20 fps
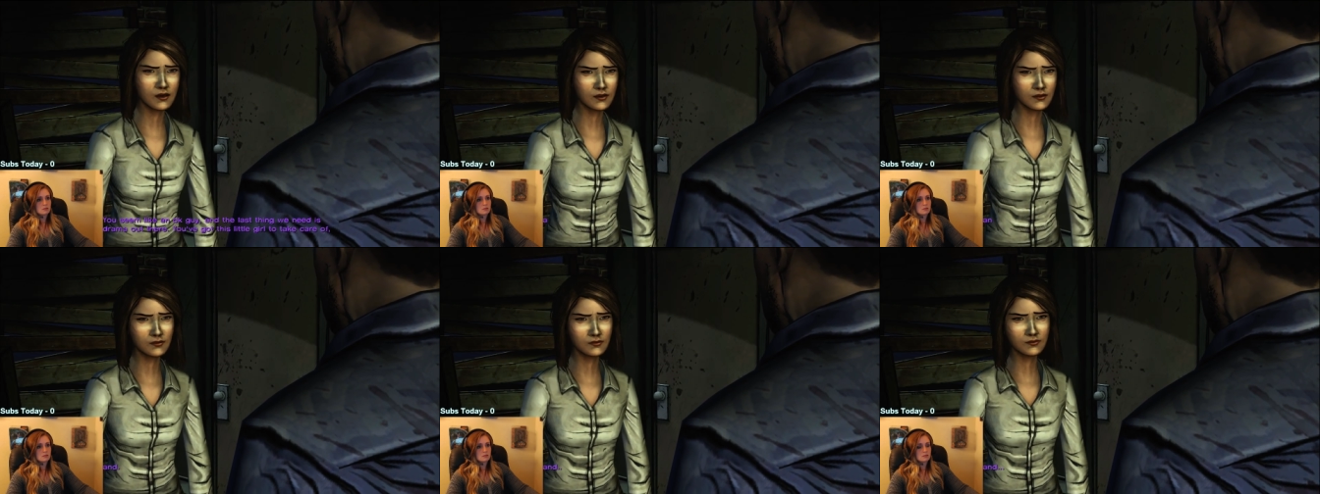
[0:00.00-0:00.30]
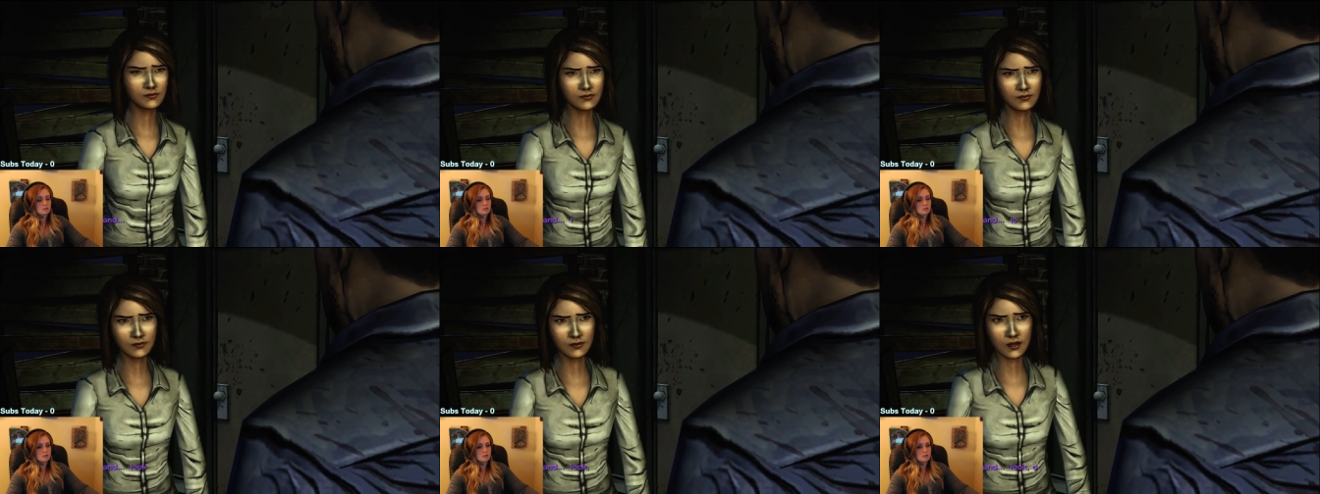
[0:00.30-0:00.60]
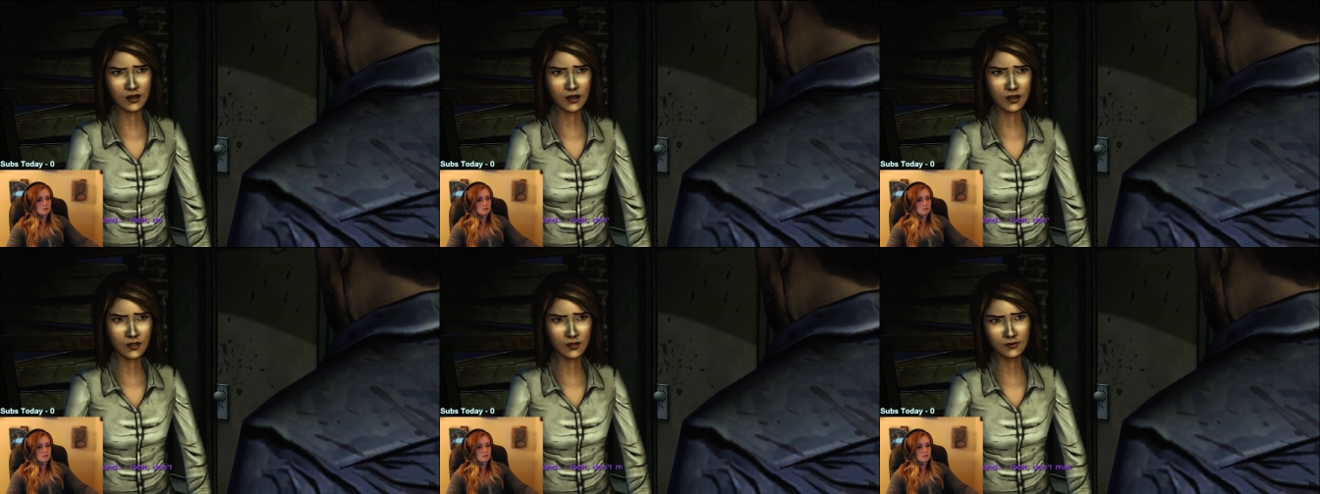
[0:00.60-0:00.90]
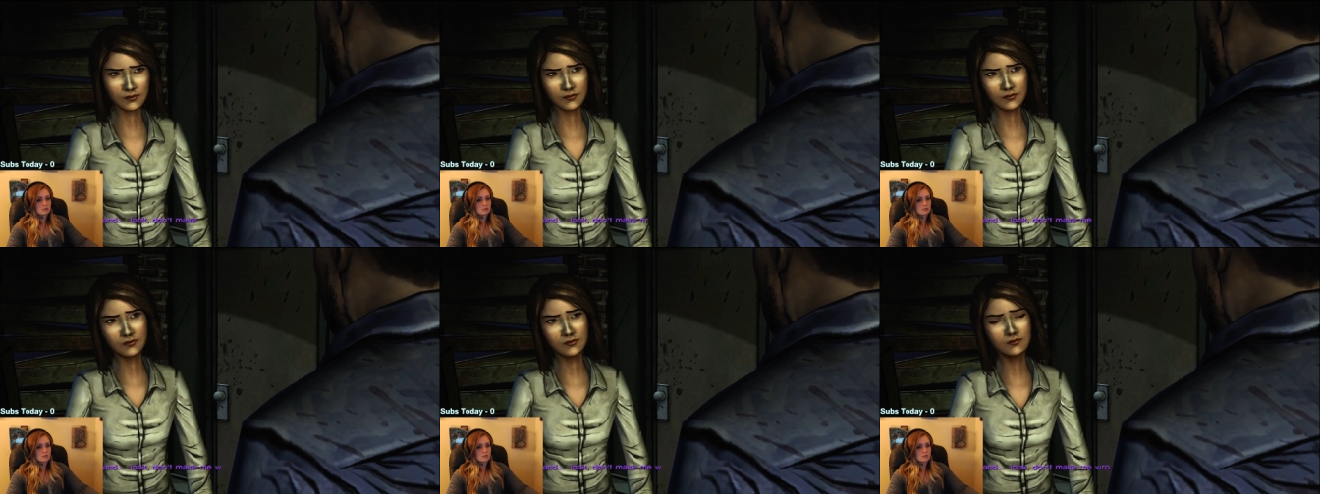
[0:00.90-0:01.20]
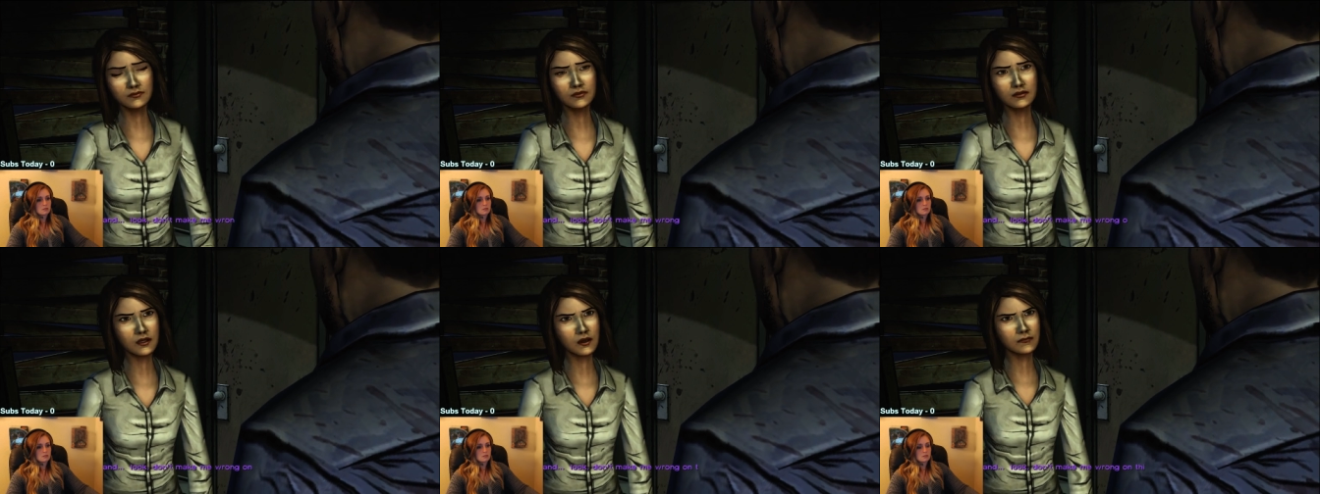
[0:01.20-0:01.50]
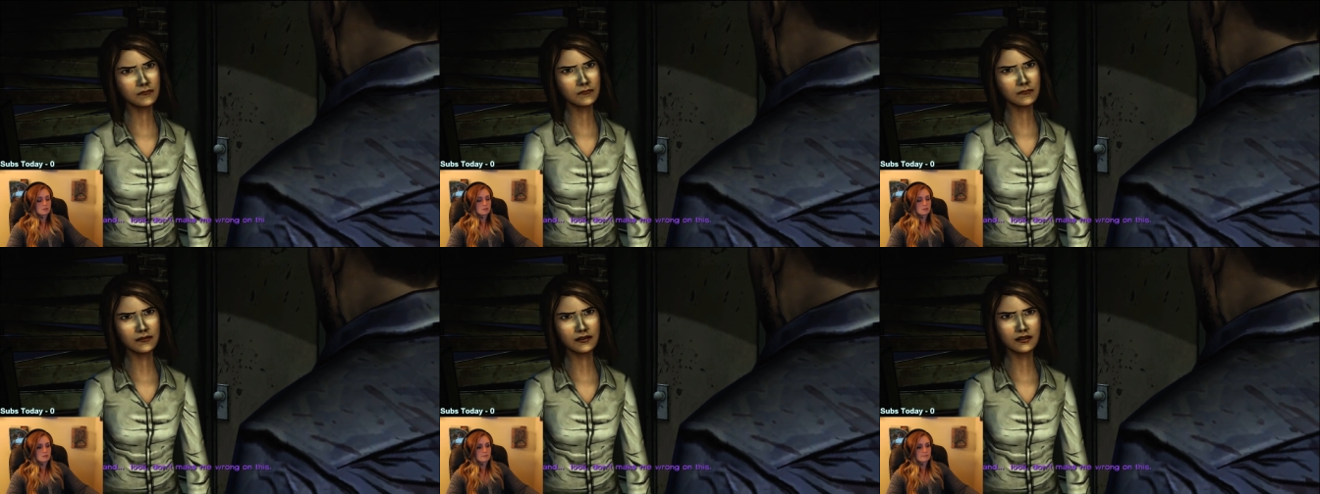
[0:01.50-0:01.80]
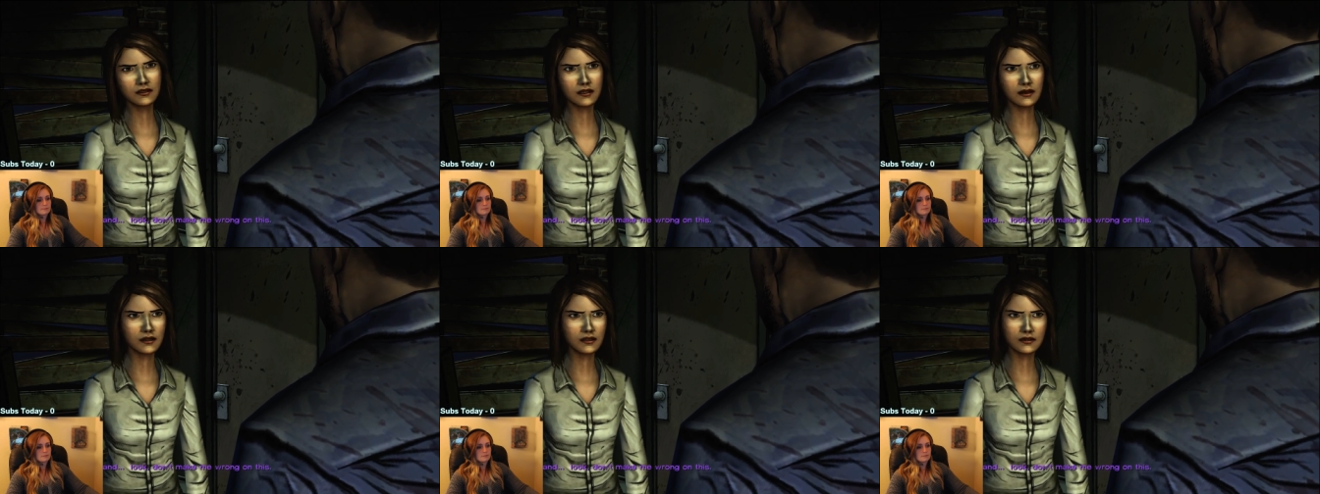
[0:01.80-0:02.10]
and... Look, don't
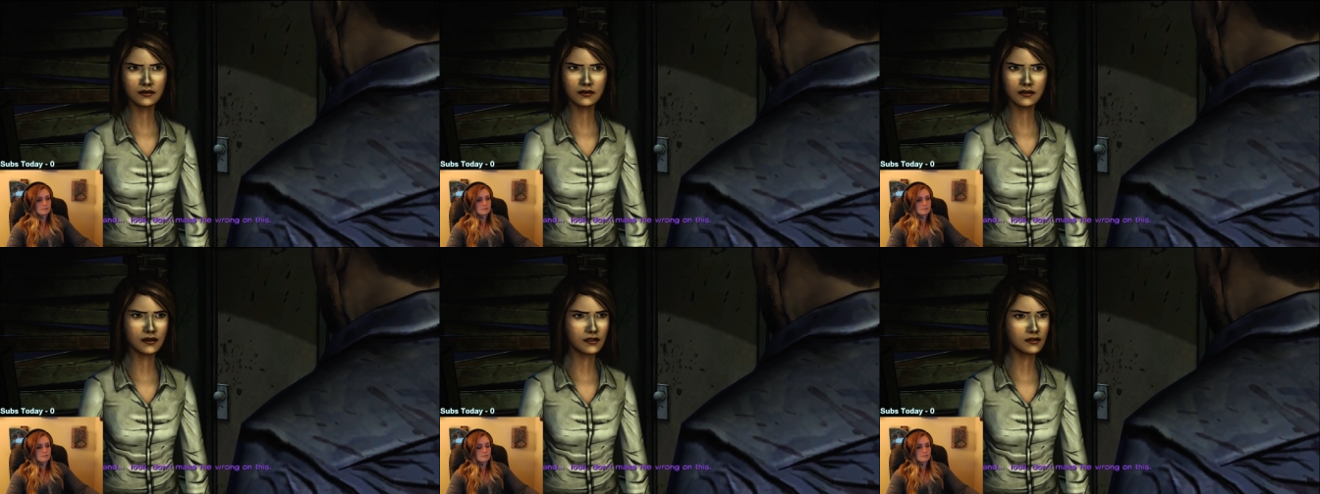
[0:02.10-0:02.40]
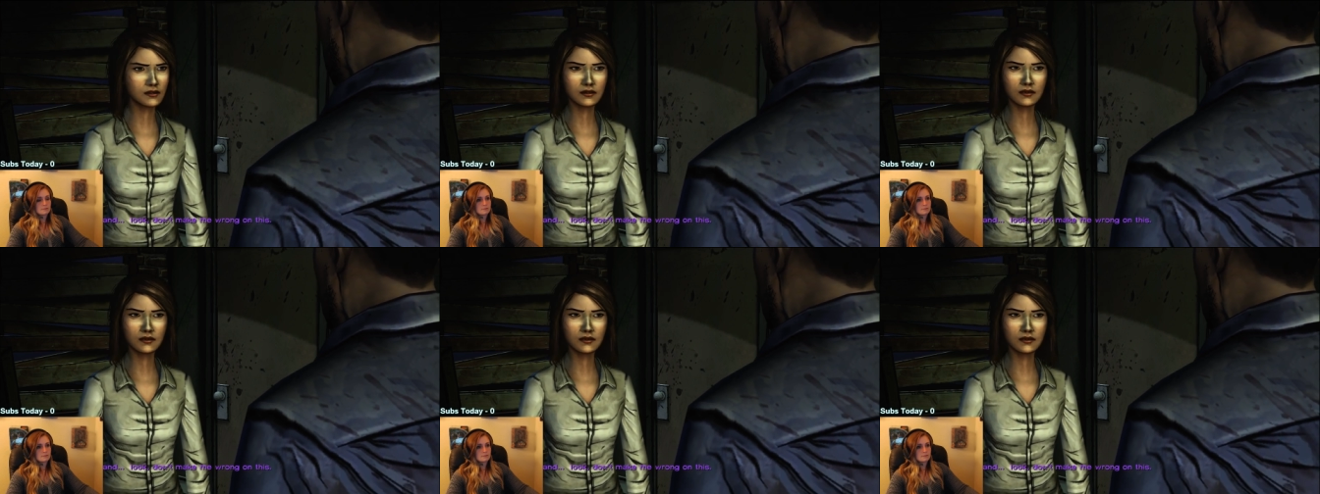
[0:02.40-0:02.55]
make me wrong on